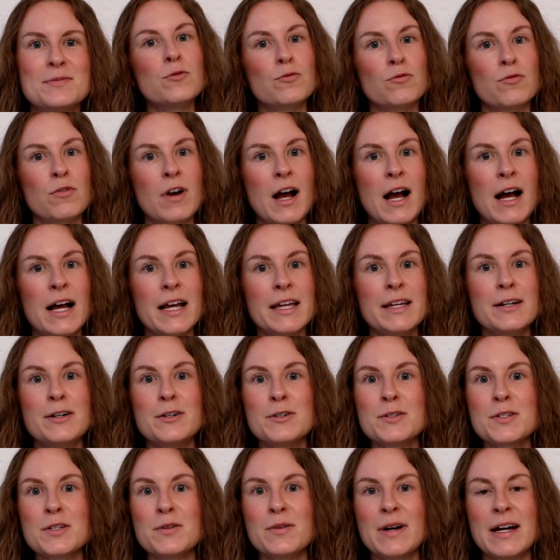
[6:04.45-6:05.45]
Rye
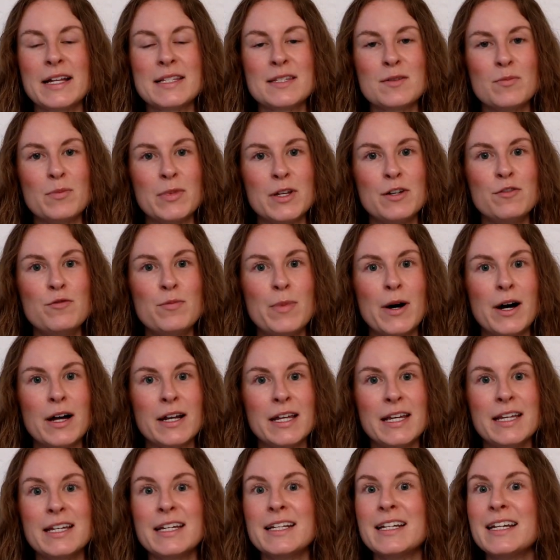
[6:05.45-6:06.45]
also adds a bit of
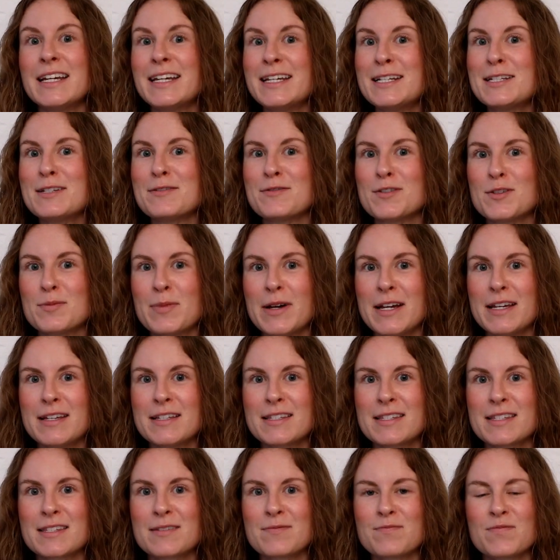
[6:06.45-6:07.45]
body and a hint of
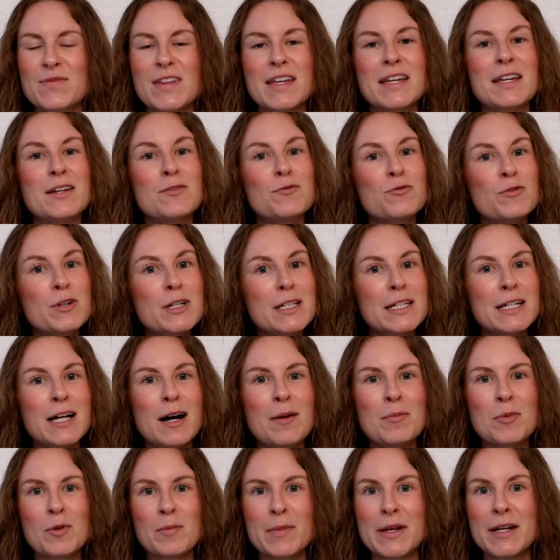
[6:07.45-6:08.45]
spice. It can really
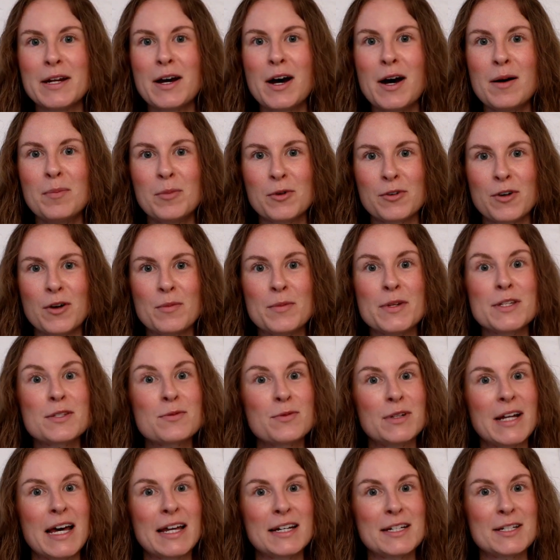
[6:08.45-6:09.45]
complement hop aromas
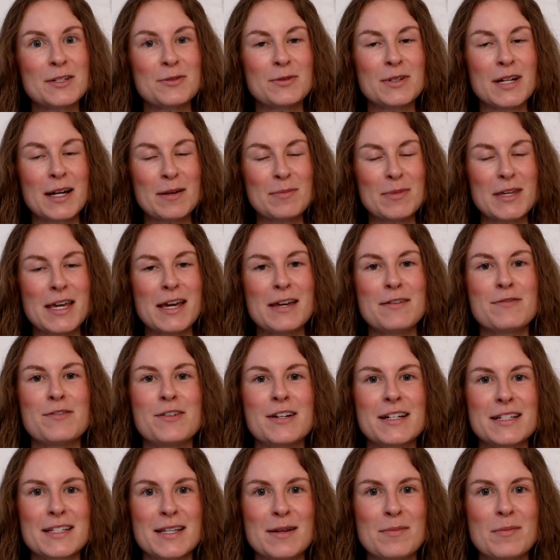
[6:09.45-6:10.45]
when added to an IPA, for
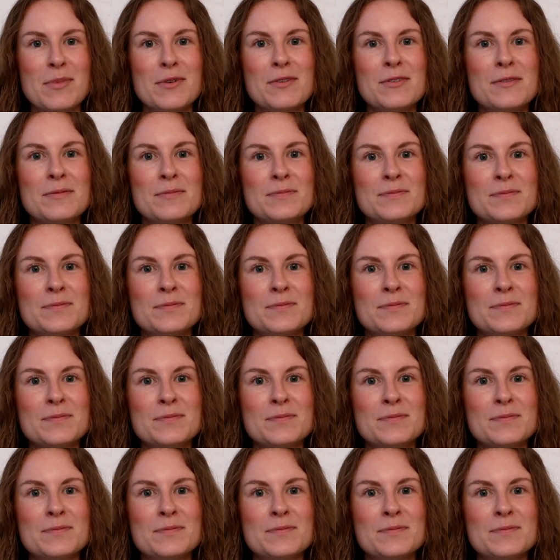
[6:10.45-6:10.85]
example.